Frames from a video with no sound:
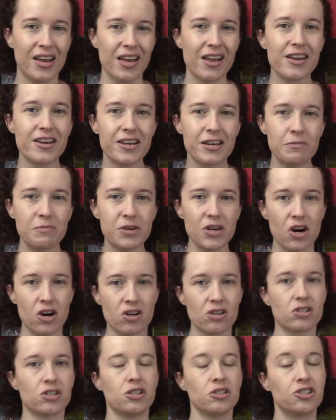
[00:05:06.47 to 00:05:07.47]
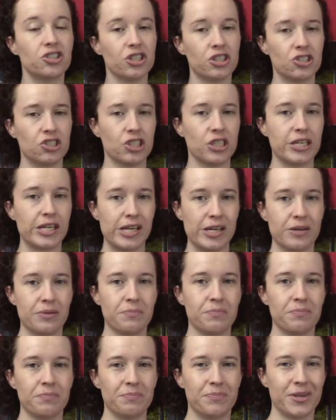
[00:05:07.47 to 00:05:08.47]
it can be hard to judge a
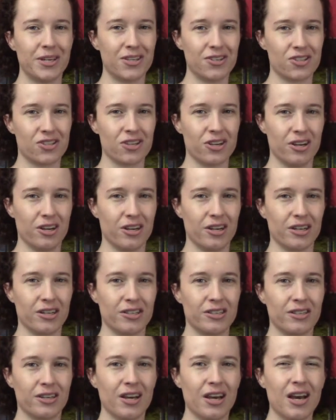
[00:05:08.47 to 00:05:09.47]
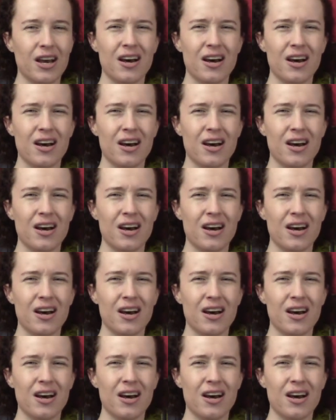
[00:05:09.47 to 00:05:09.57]
game based on